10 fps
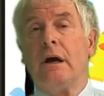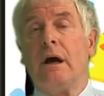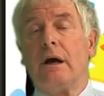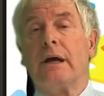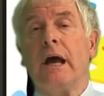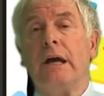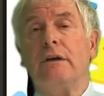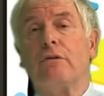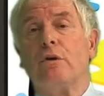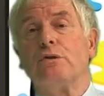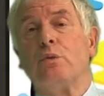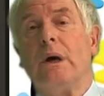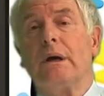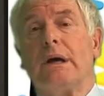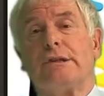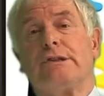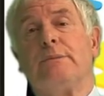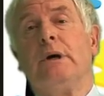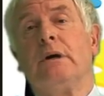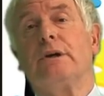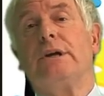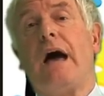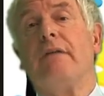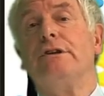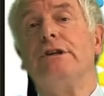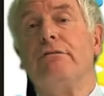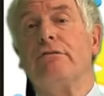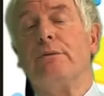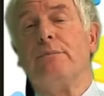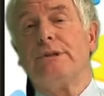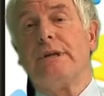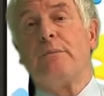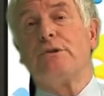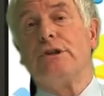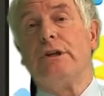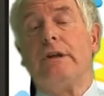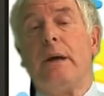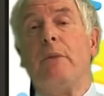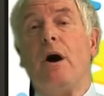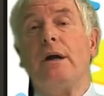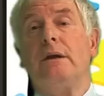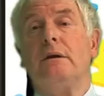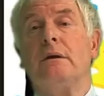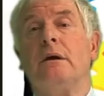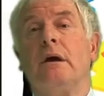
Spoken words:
Again, of course, one customer could have a different perception in their mind